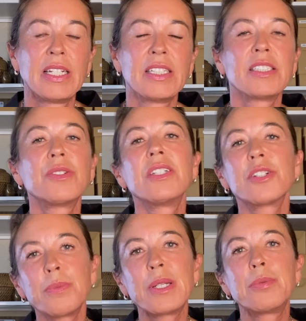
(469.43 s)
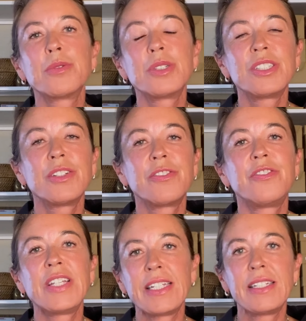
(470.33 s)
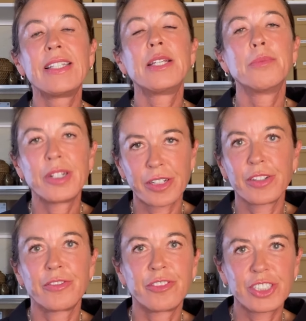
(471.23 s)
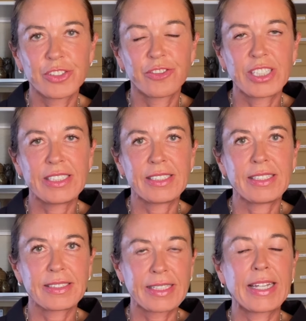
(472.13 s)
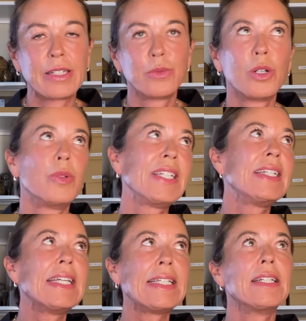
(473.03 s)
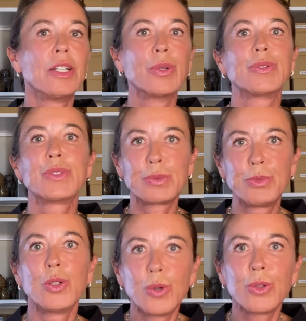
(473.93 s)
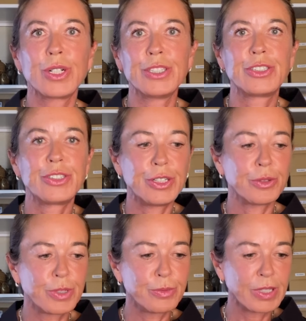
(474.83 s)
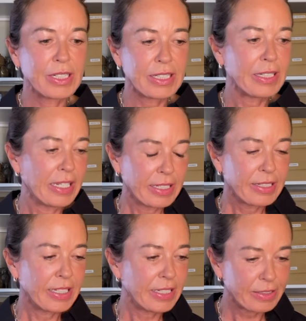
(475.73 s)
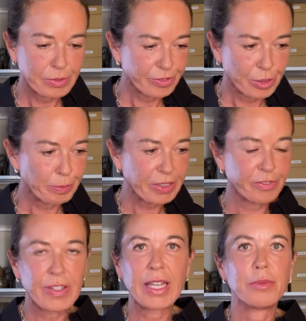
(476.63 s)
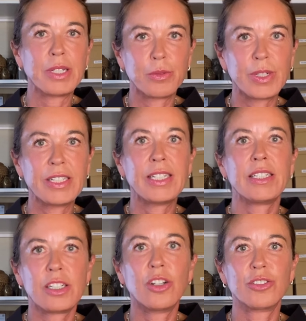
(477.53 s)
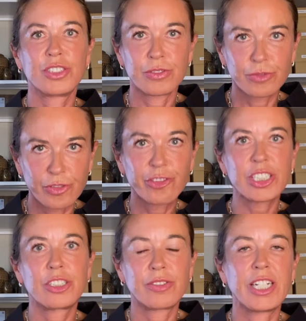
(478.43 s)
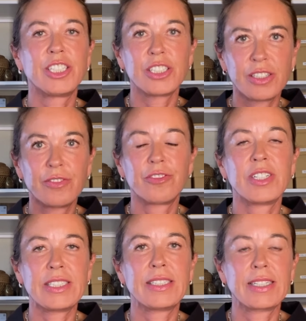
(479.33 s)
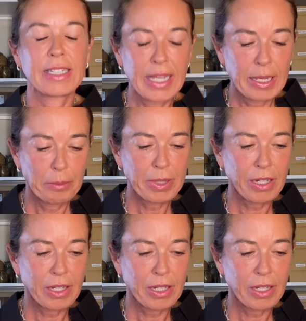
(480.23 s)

So a lot of people would defend the American fridge freezer saying, well, we need a lot of storage. You know, we've got a big family and we need lots of refrigeration and freezing. But